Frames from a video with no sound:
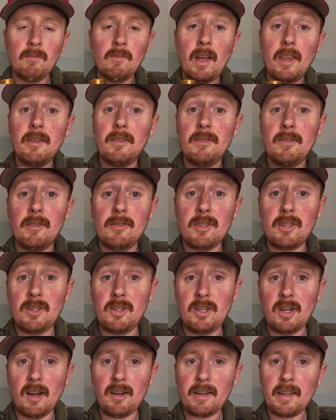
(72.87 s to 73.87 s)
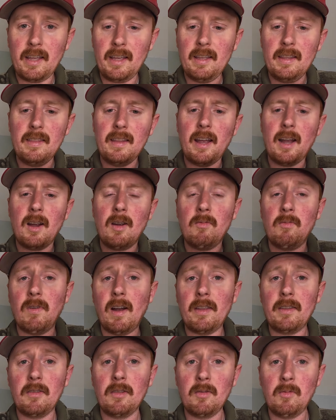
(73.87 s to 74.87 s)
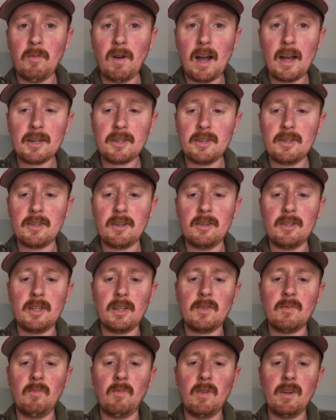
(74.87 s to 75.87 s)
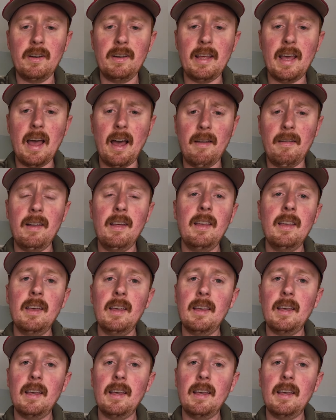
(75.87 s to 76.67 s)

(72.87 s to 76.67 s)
whether there's junk in there, whether the washers are just worn down,